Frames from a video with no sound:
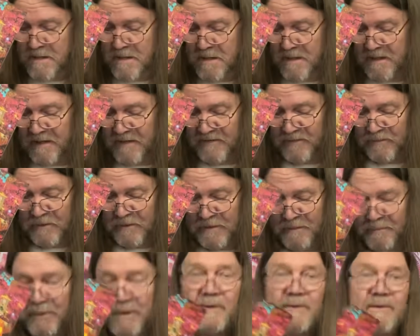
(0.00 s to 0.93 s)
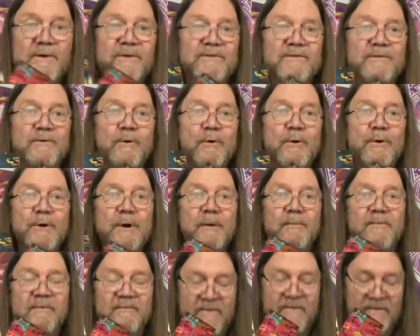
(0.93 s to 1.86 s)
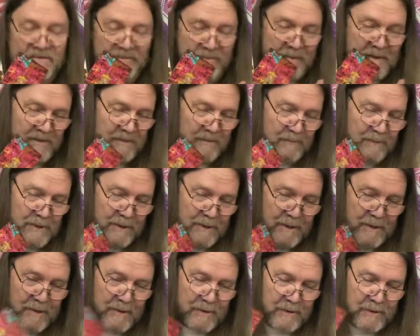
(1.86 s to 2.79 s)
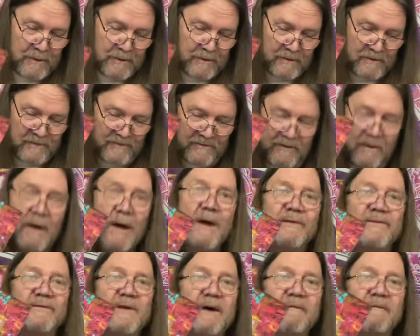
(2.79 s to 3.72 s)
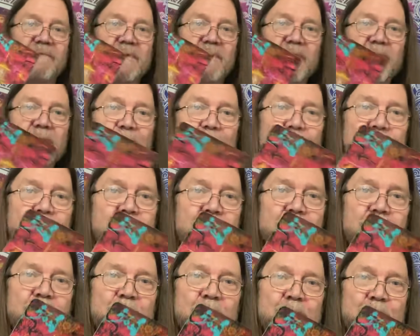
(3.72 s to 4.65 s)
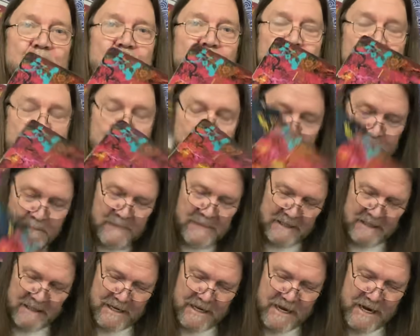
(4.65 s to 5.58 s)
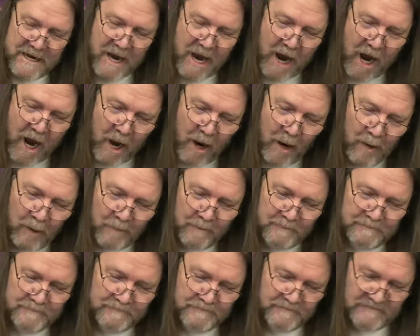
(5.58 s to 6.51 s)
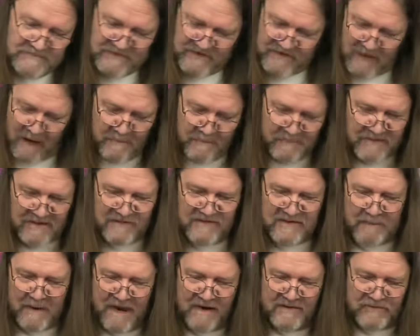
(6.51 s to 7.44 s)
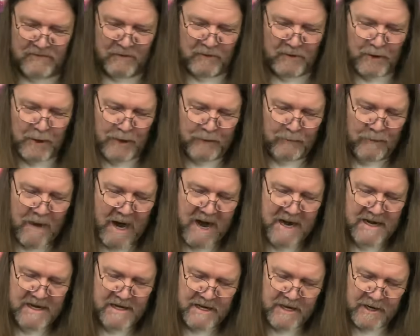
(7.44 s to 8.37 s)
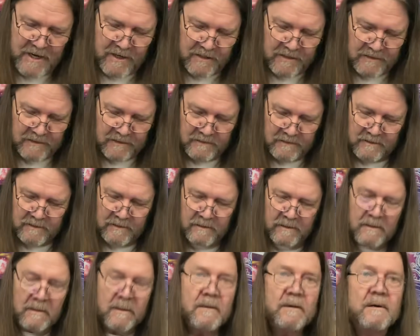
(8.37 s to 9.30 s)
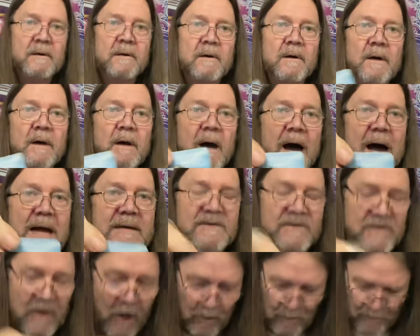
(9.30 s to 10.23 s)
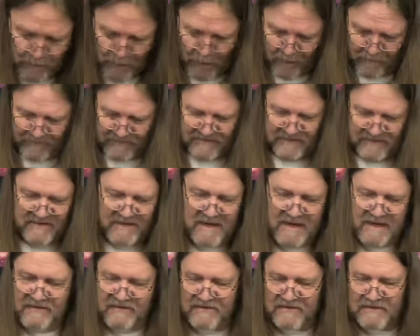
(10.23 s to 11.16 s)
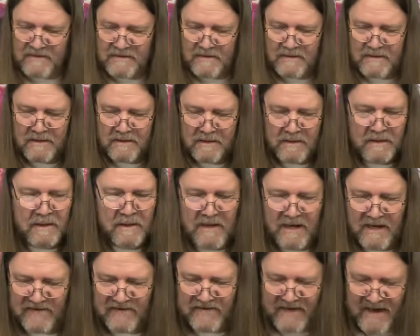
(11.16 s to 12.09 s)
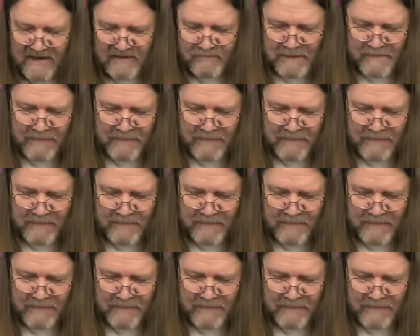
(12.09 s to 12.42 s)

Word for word: I guess we can pick this story up if it's meant to be July 7th. Leo, something special. Look, right here. I don't know if it's this. It says be